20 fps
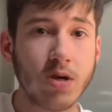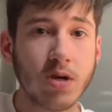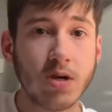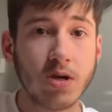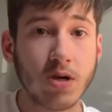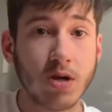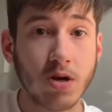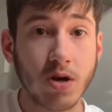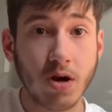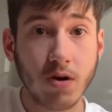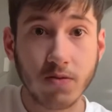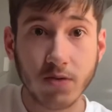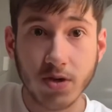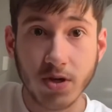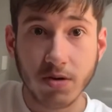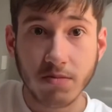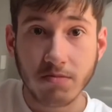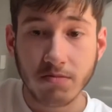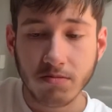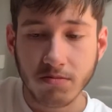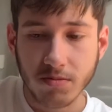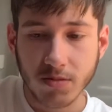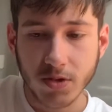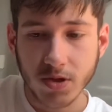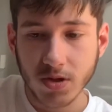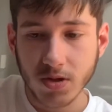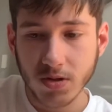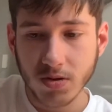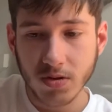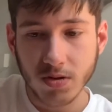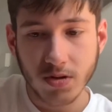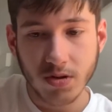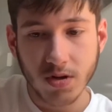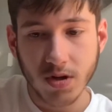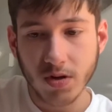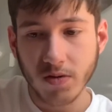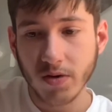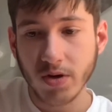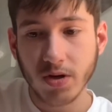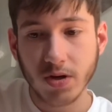get on with it.
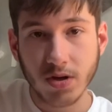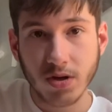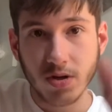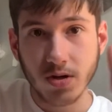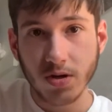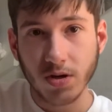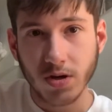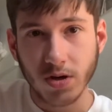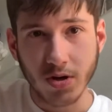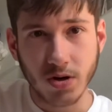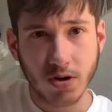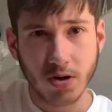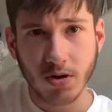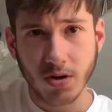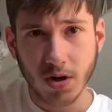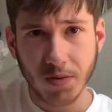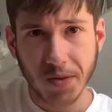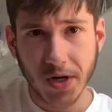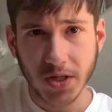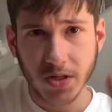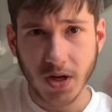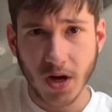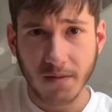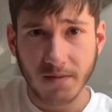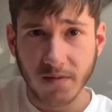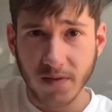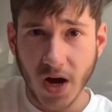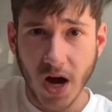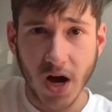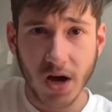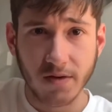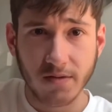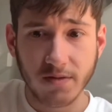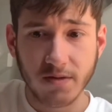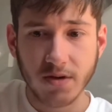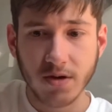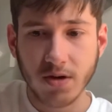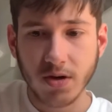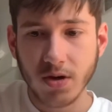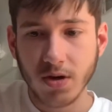Anyway, here are my top 5
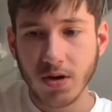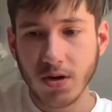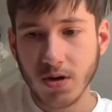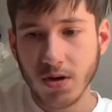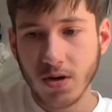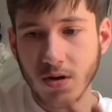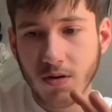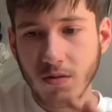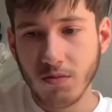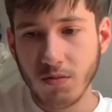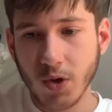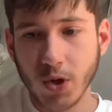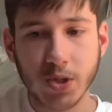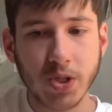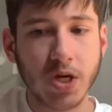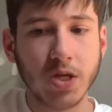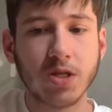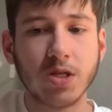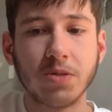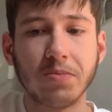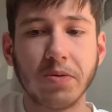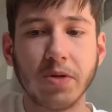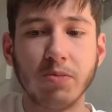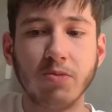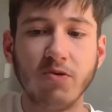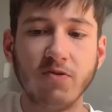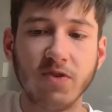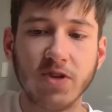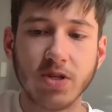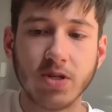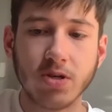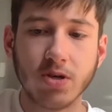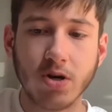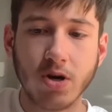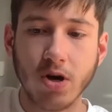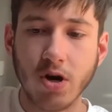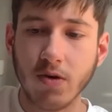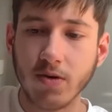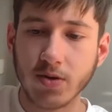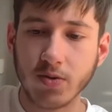most anticipated movies
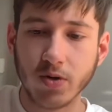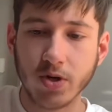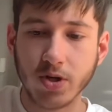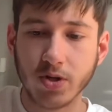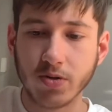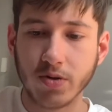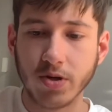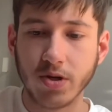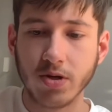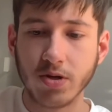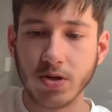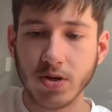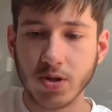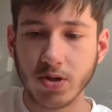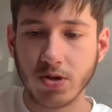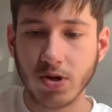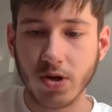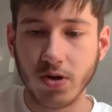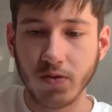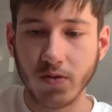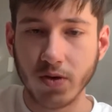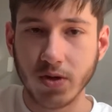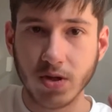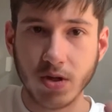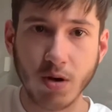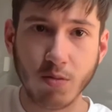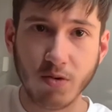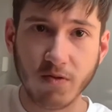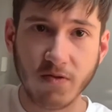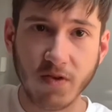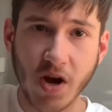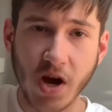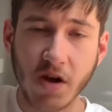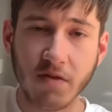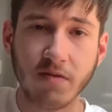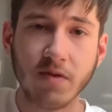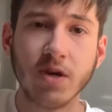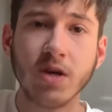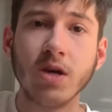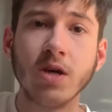of 2020, starting with number 5,
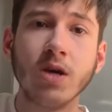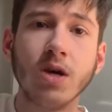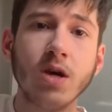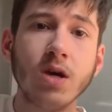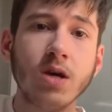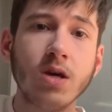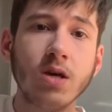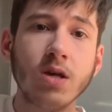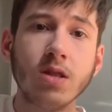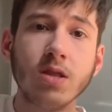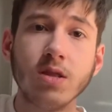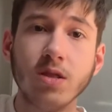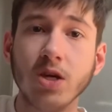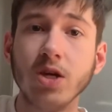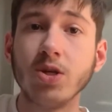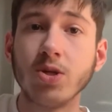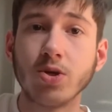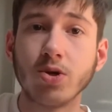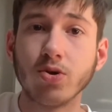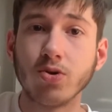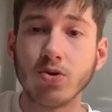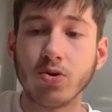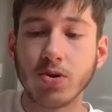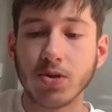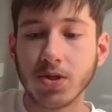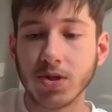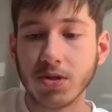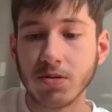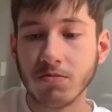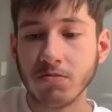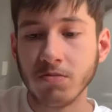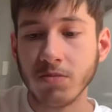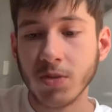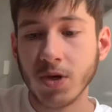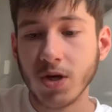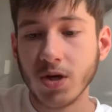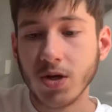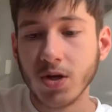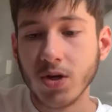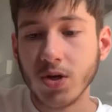The Eternals.
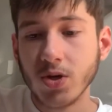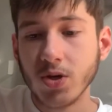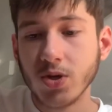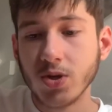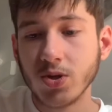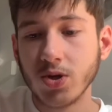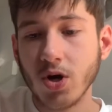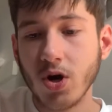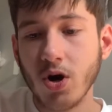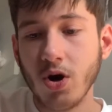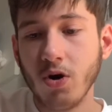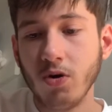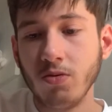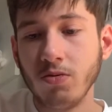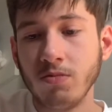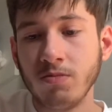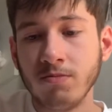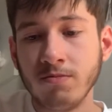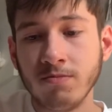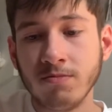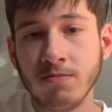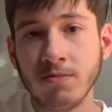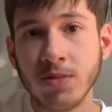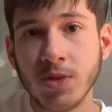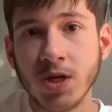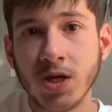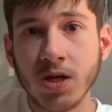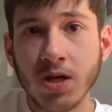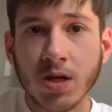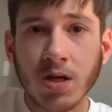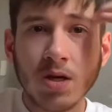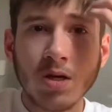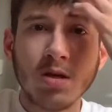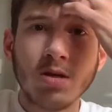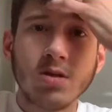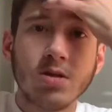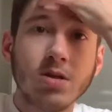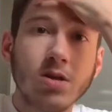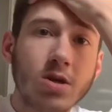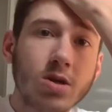So,
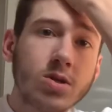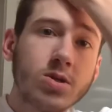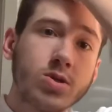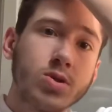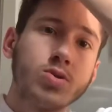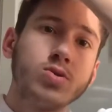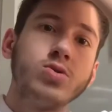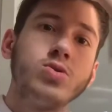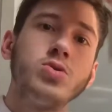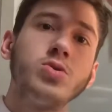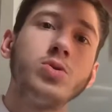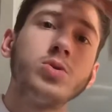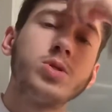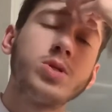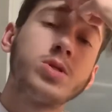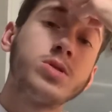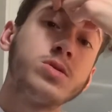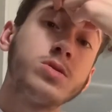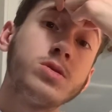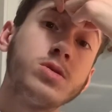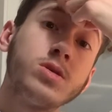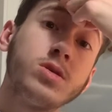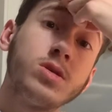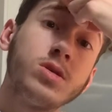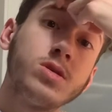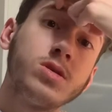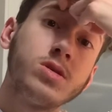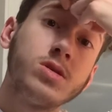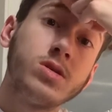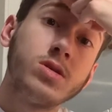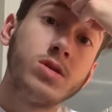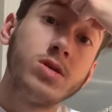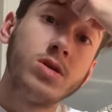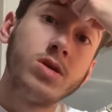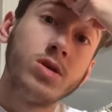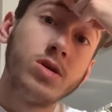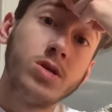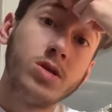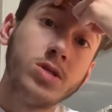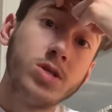The Eternals
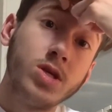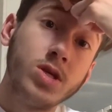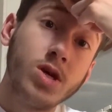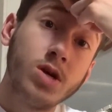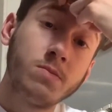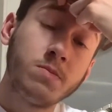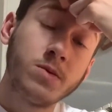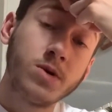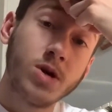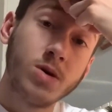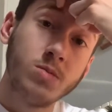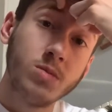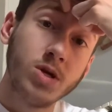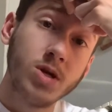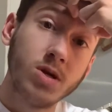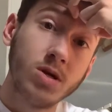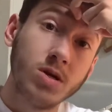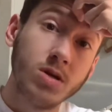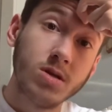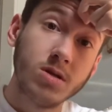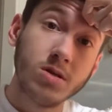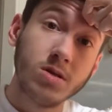is the upcoming